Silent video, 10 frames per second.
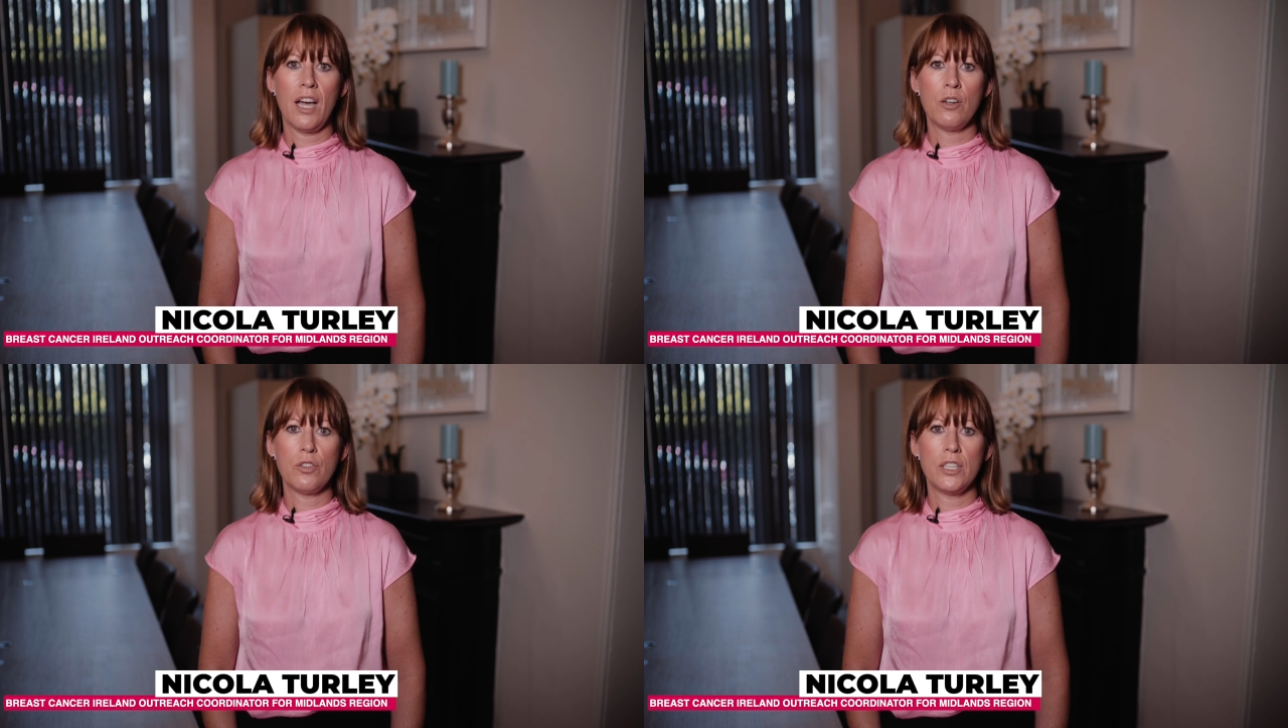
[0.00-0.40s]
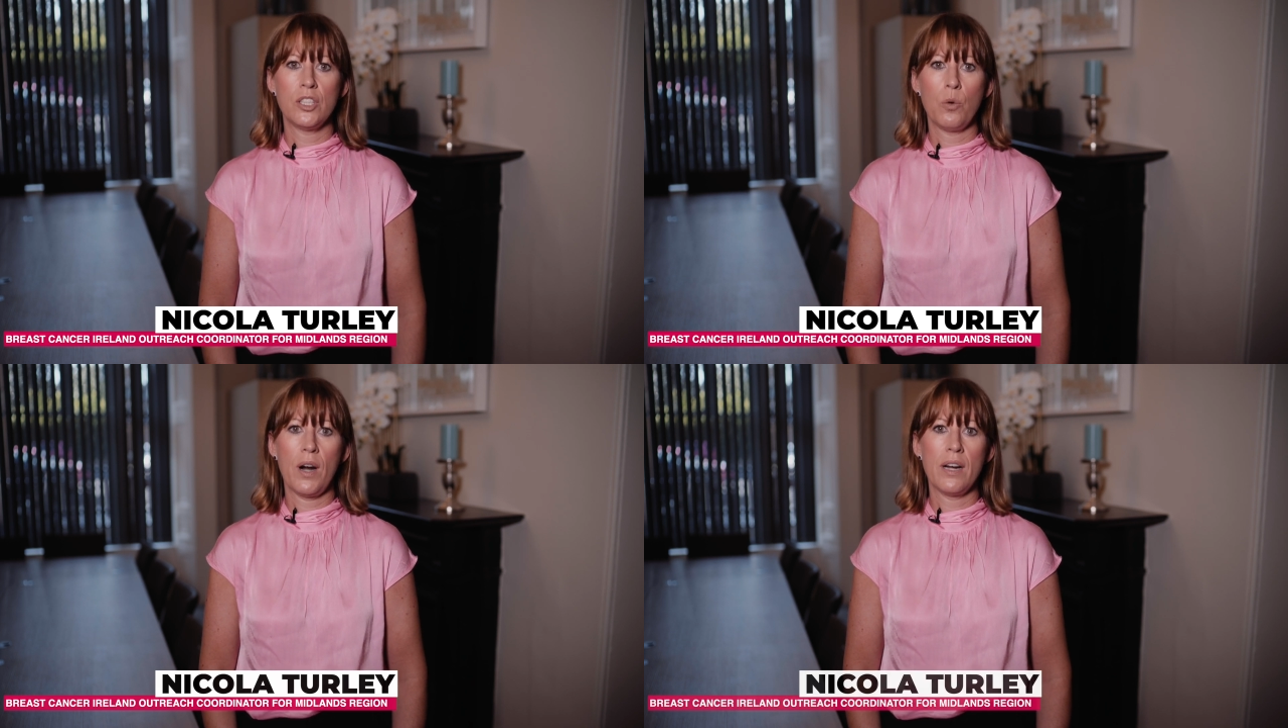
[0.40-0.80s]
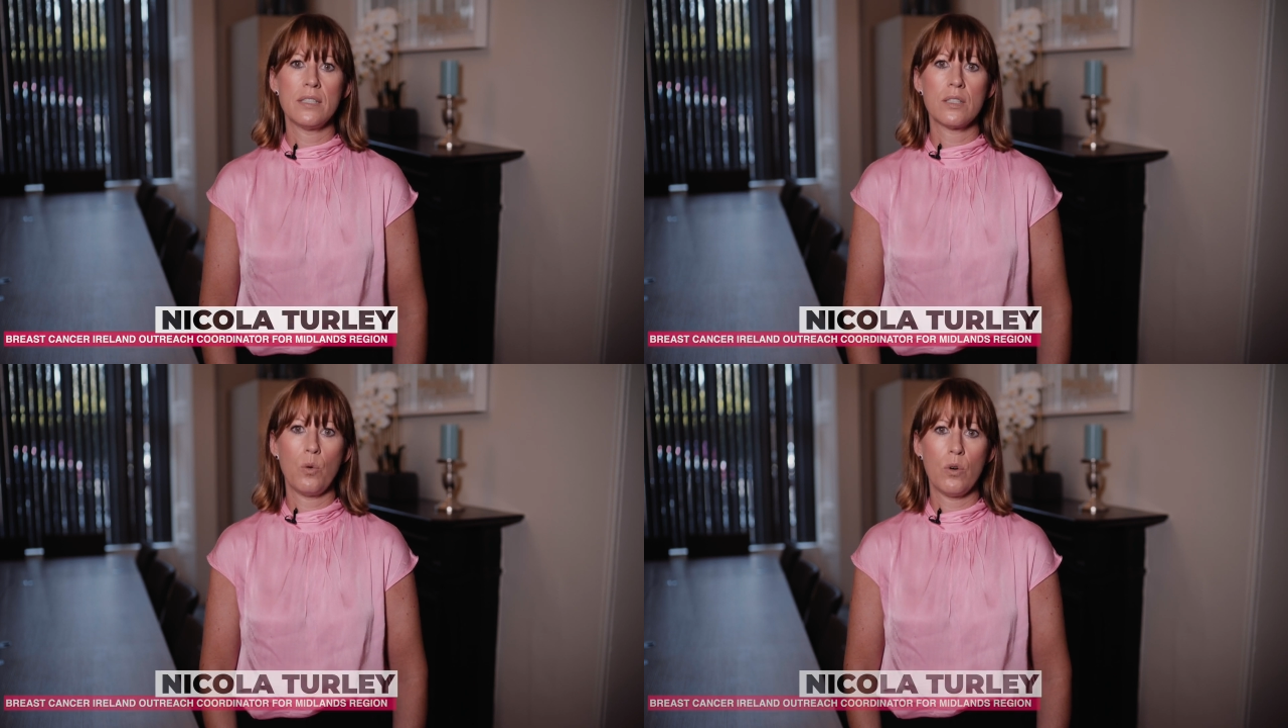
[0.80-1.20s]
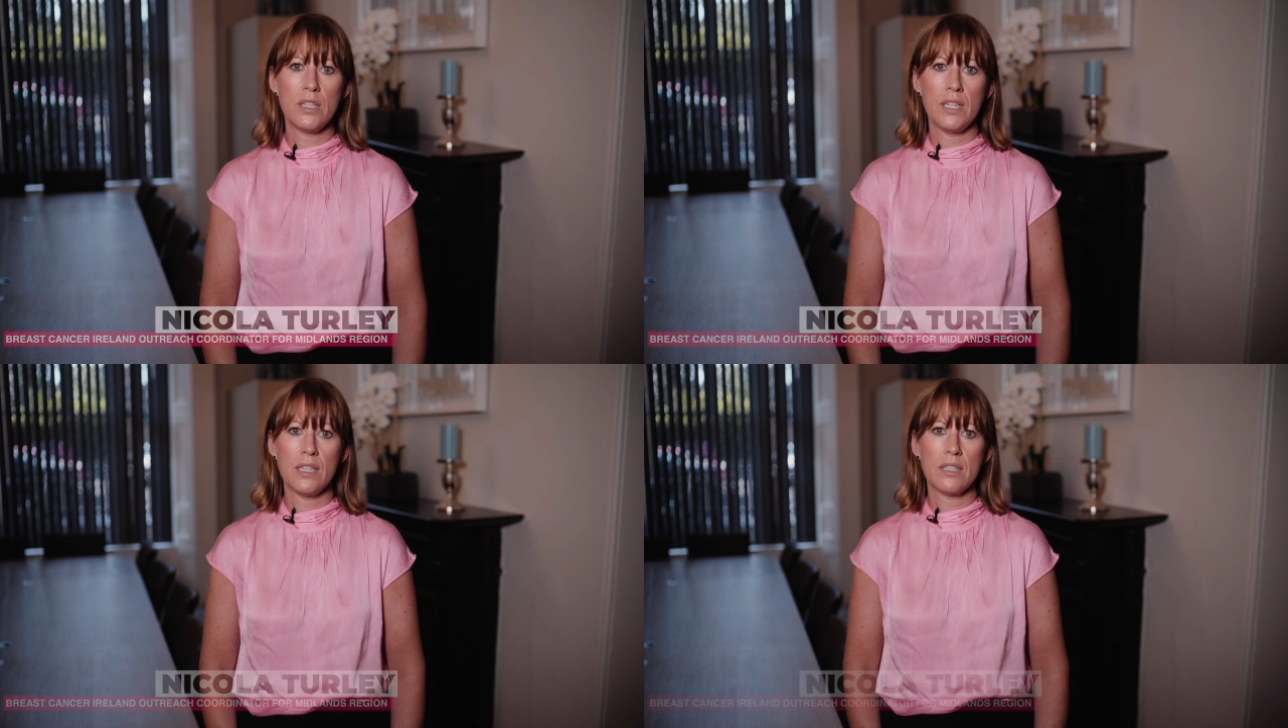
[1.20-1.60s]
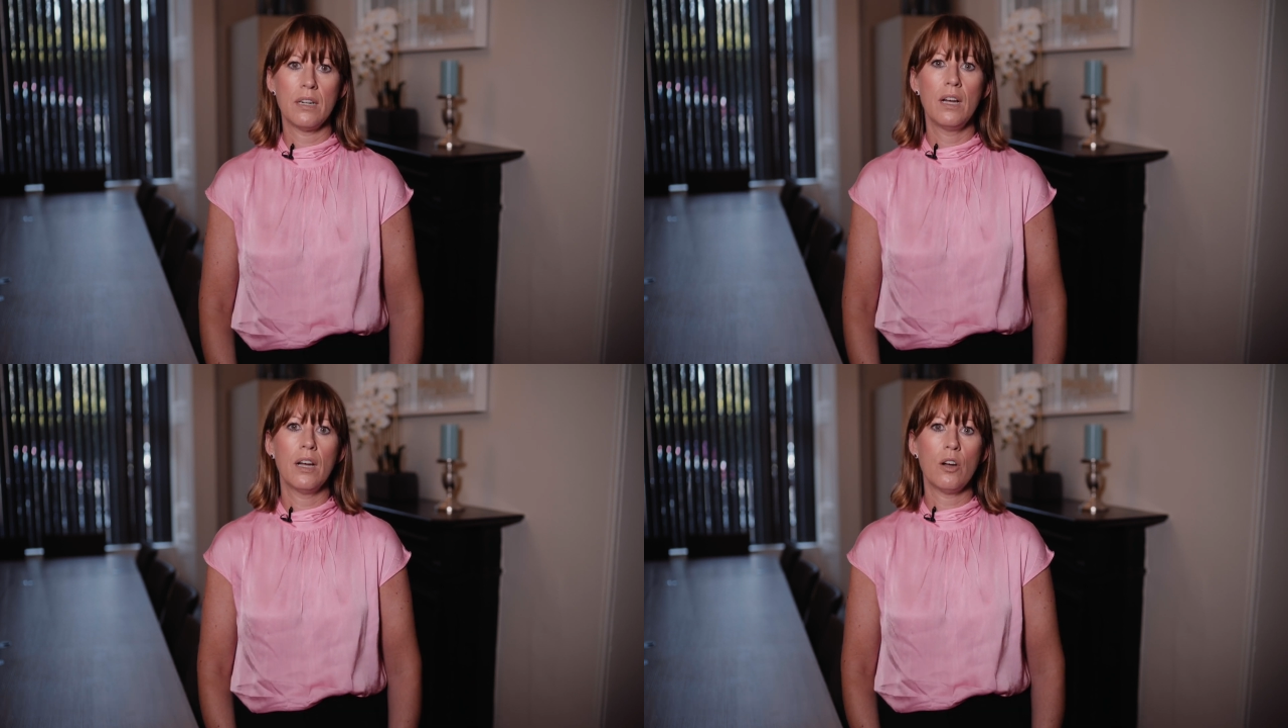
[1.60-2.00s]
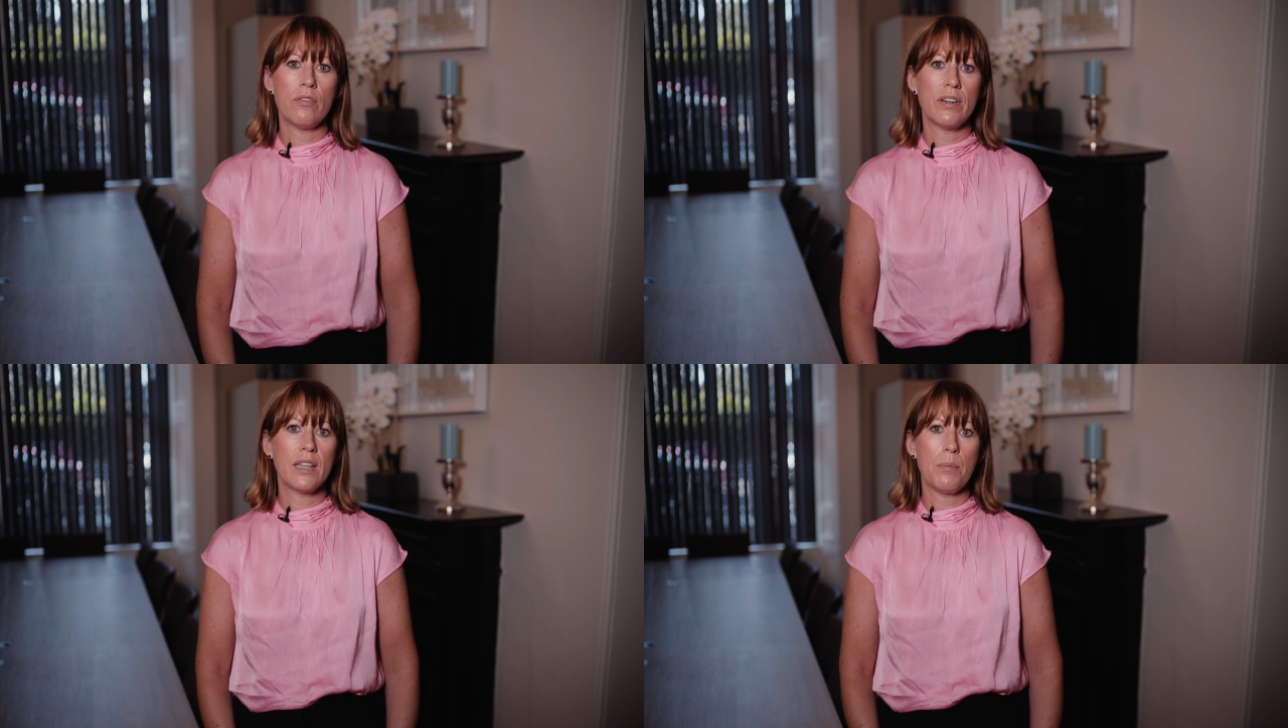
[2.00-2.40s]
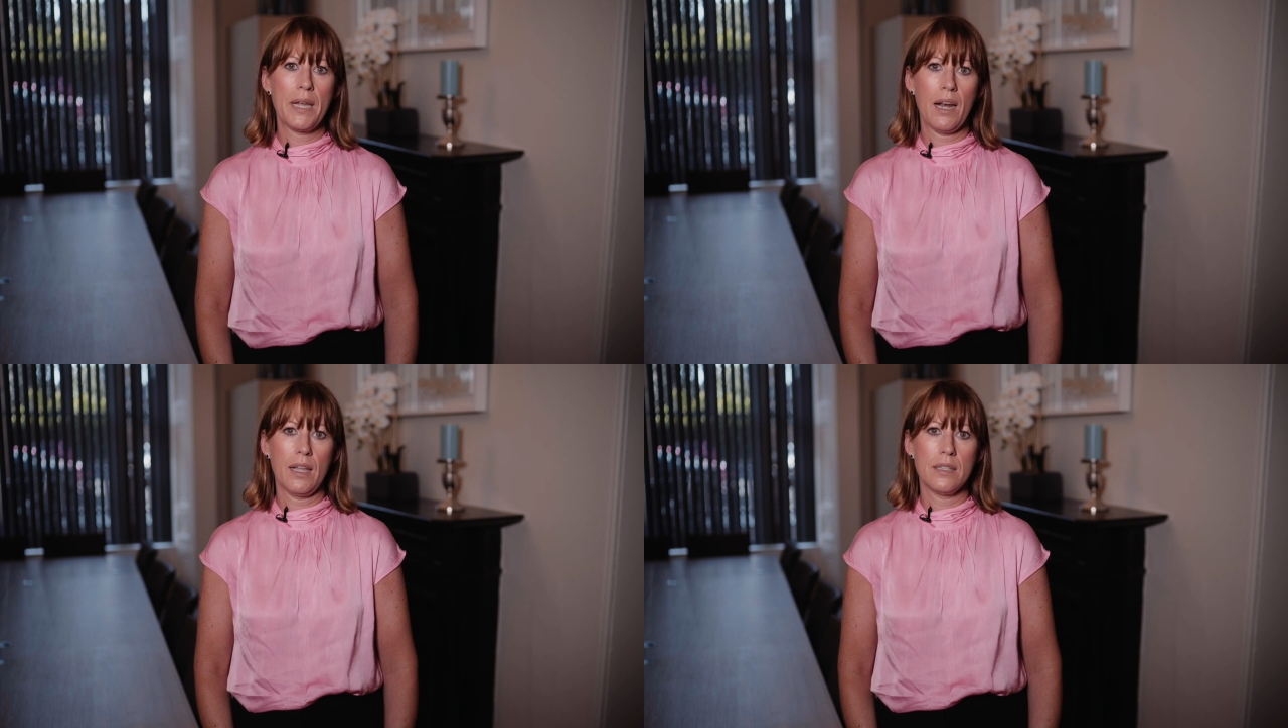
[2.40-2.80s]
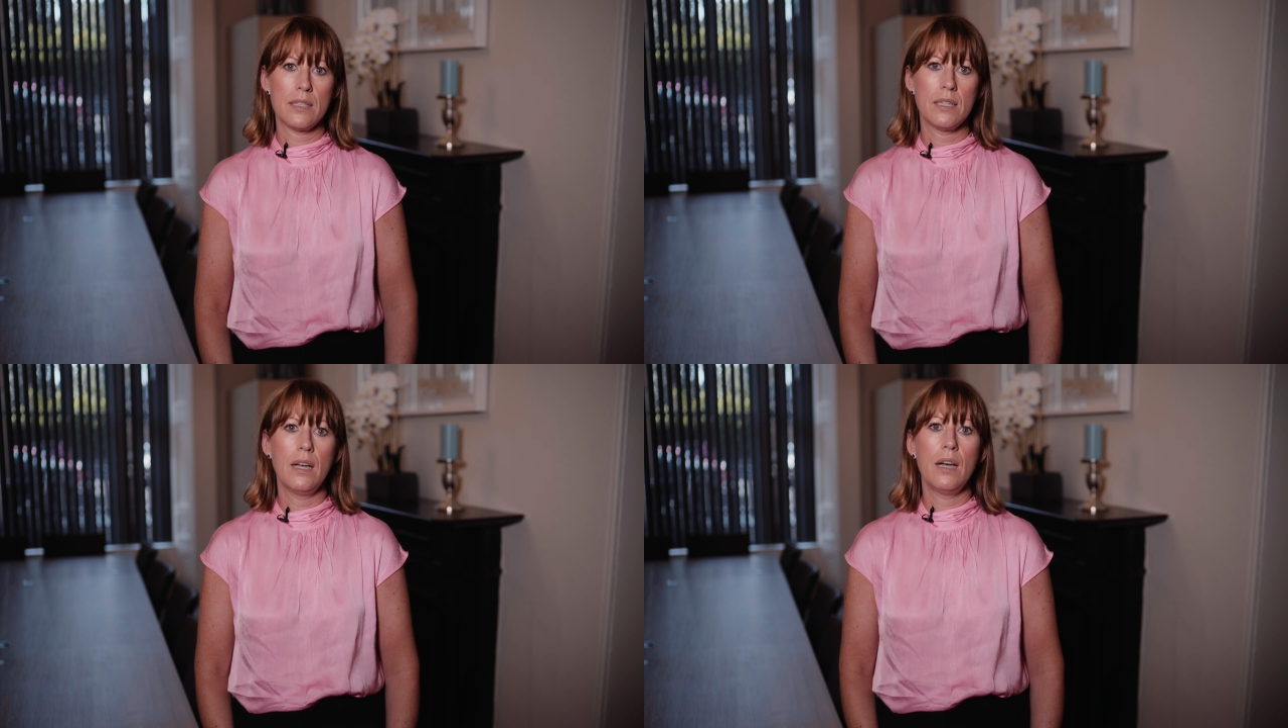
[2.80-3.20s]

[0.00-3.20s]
Outreach Awareness Coordinator covering the Midlands.